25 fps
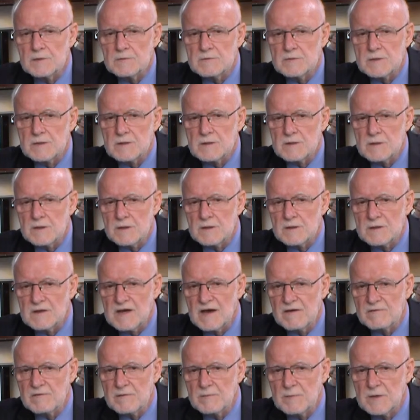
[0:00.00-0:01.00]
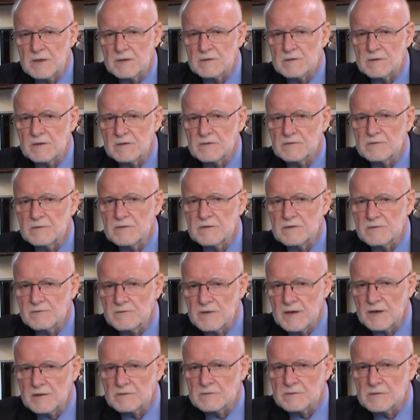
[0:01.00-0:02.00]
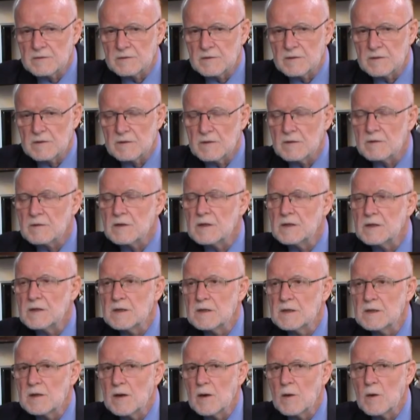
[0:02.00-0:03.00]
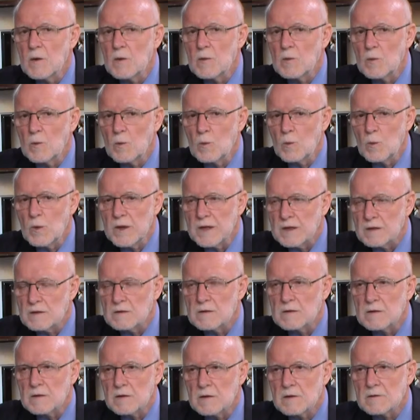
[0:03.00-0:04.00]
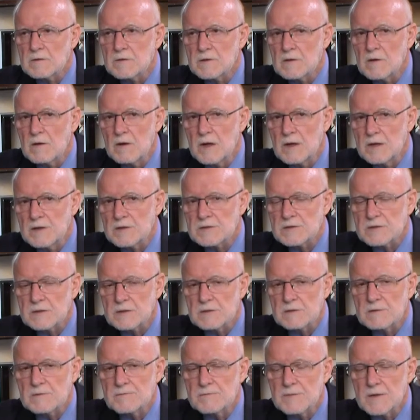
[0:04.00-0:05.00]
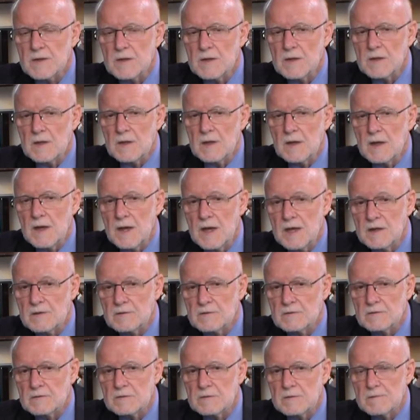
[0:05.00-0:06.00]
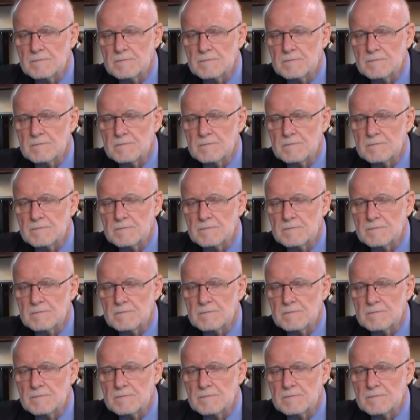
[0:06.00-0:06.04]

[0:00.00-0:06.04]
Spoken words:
the government is in fact really weak, the coalition. And